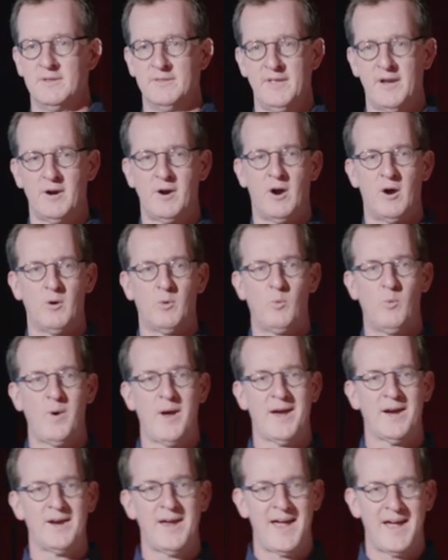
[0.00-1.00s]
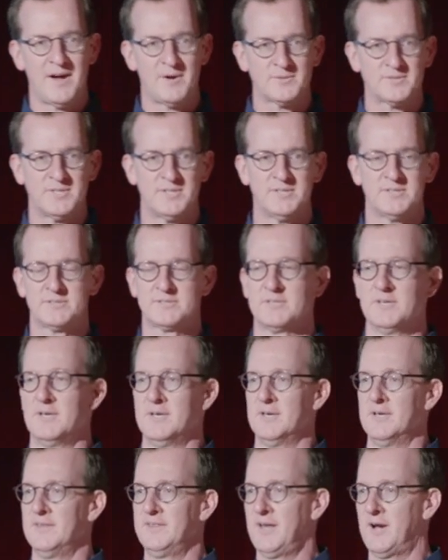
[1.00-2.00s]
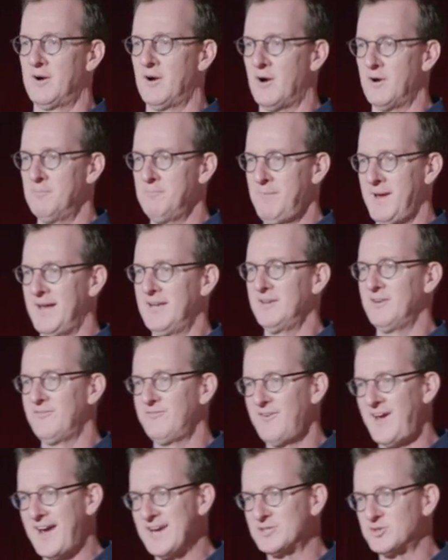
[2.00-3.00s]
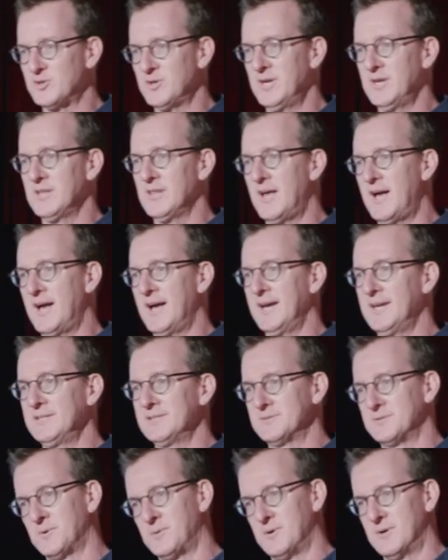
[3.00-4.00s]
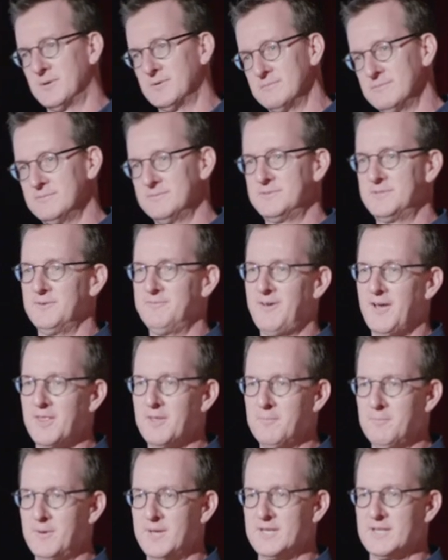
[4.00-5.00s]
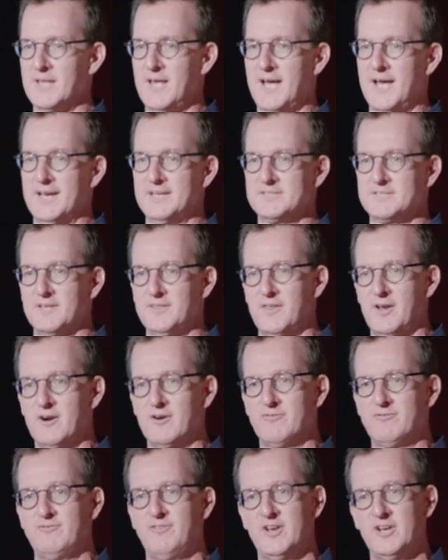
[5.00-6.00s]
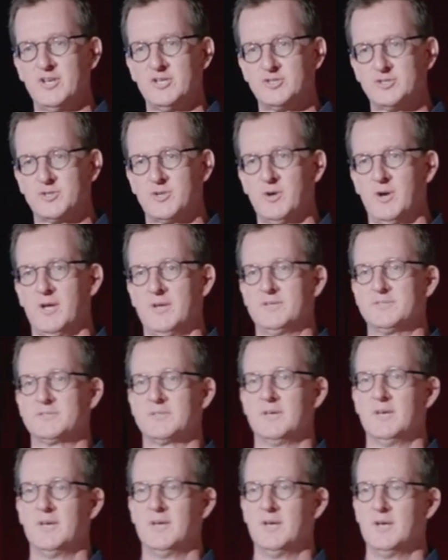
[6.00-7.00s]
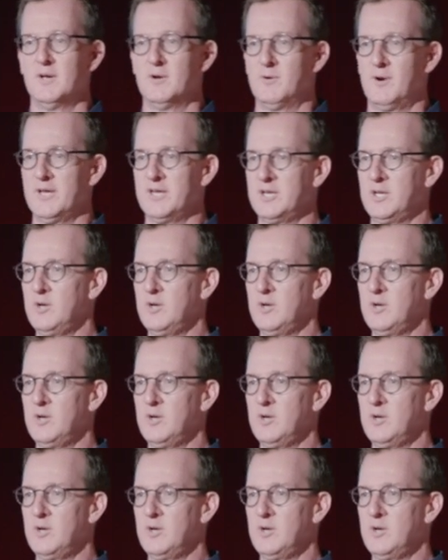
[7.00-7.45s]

there are warehouses, there are manufacturing lines or development lines, and there are finished goods, right?